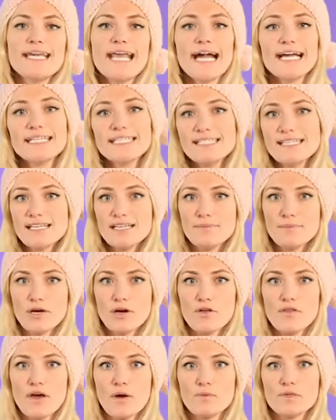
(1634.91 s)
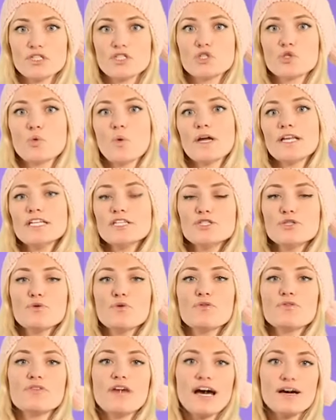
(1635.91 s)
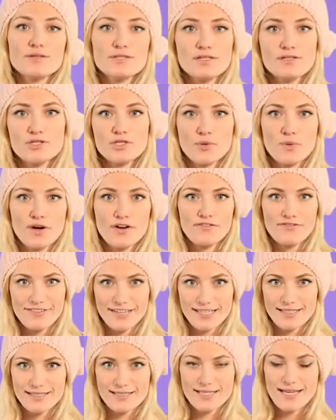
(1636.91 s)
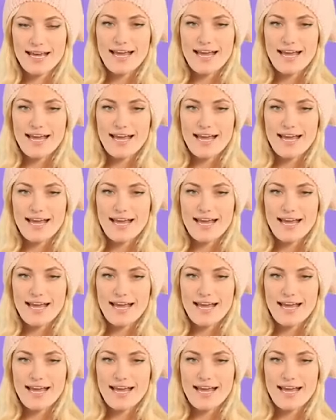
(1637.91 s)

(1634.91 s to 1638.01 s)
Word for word: 19 mil that was 22,000 square feet.